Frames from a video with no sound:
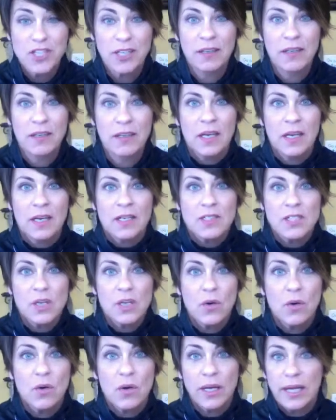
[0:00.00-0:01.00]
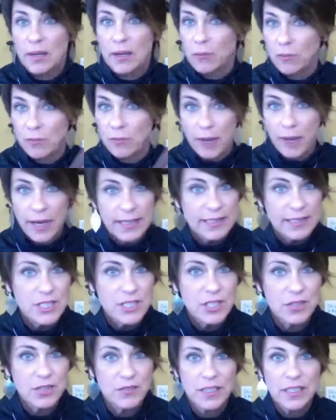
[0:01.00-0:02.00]
So get right into your
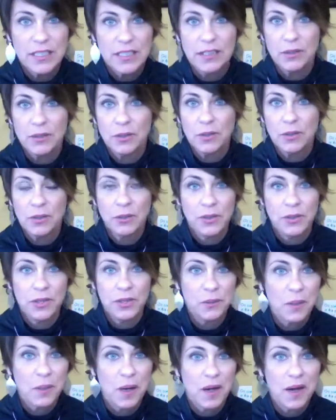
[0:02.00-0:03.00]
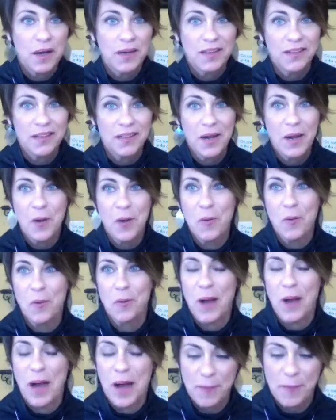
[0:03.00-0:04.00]
video, who you are,
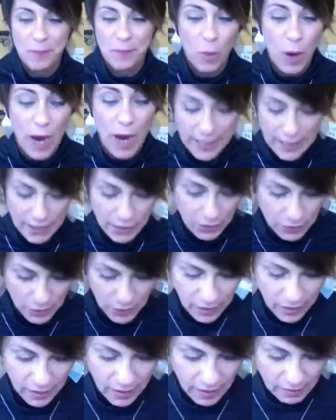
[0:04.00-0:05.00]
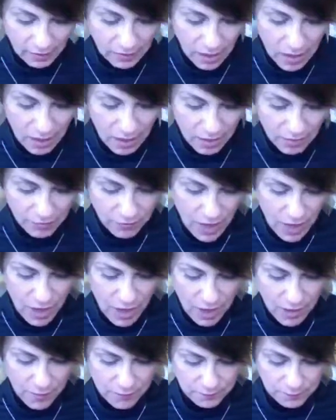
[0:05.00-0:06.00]
why you love,
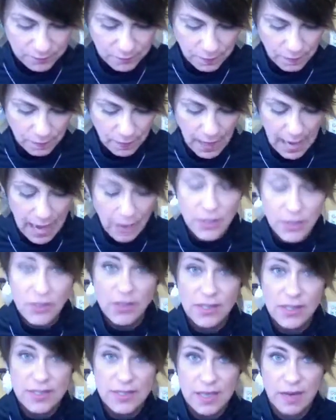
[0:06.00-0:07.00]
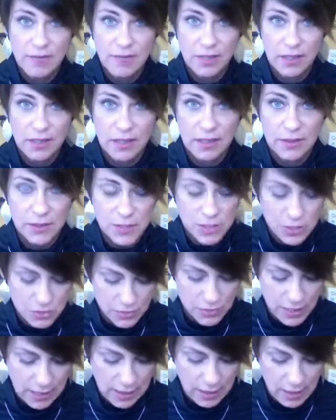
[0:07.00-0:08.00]
how you discovered Color
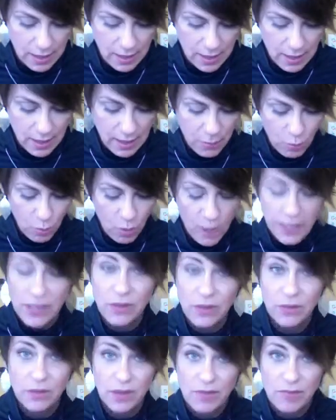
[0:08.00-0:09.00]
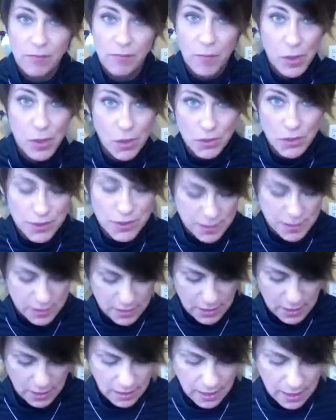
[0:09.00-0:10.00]
Street, what you love most,
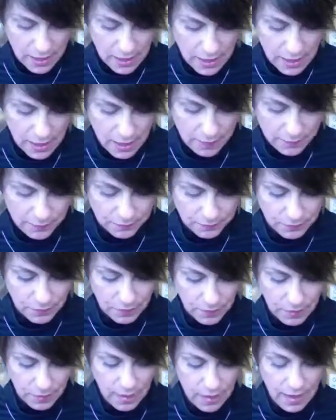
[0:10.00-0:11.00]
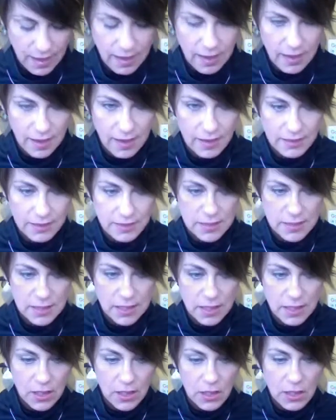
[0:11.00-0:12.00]
and
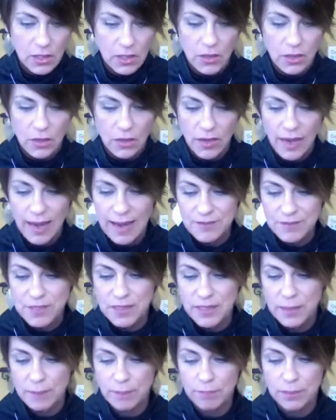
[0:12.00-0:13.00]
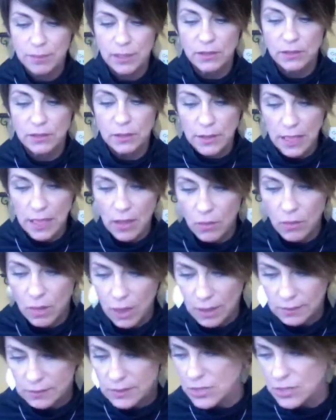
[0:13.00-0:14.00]
you don't have to like blurt out
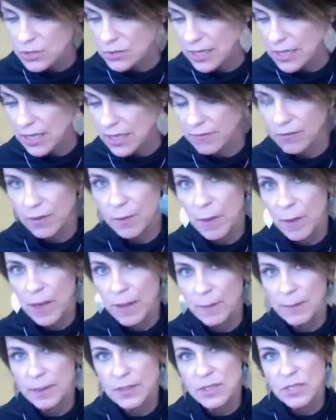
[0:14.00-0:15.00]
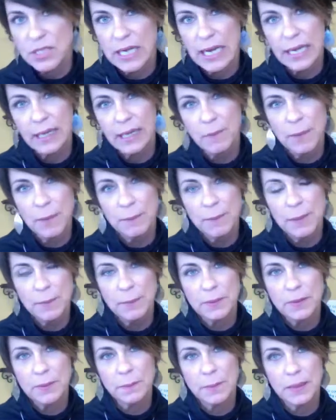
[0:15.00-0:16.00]
Color Street everywhere because you kind of want
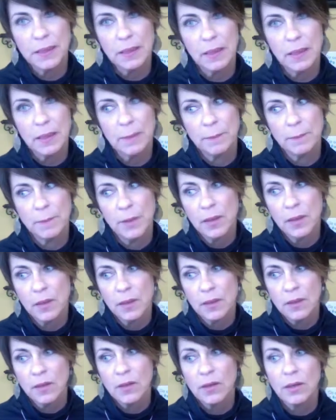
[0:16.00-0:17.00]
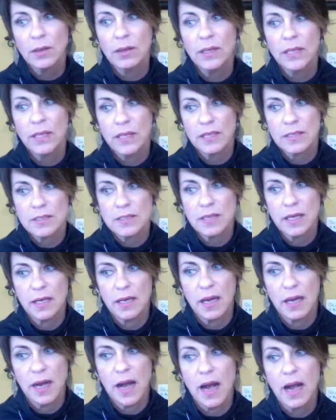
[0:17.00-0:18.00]
people to become curious.
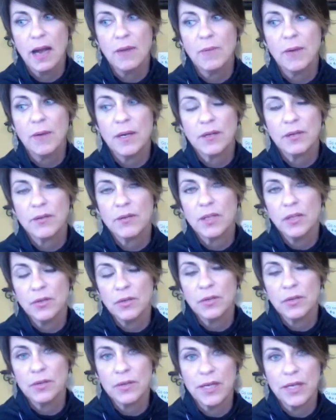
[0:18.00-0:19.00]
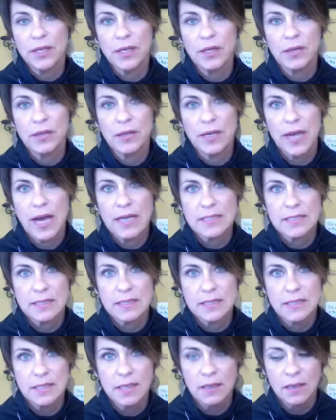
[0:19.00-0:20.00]
Like I want you to create
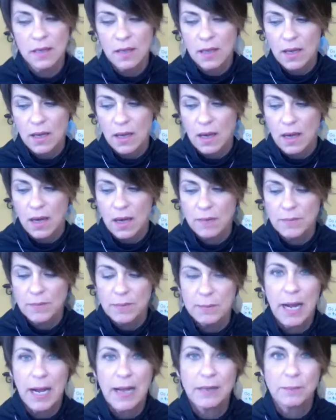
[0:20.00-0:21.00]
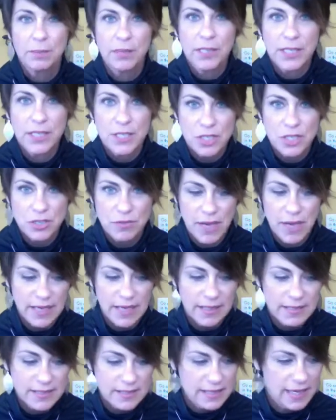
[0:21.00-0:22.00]
curiosity and kind of play
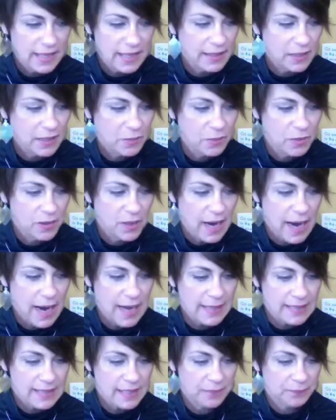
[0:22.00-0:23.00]
charades. It's not like we're not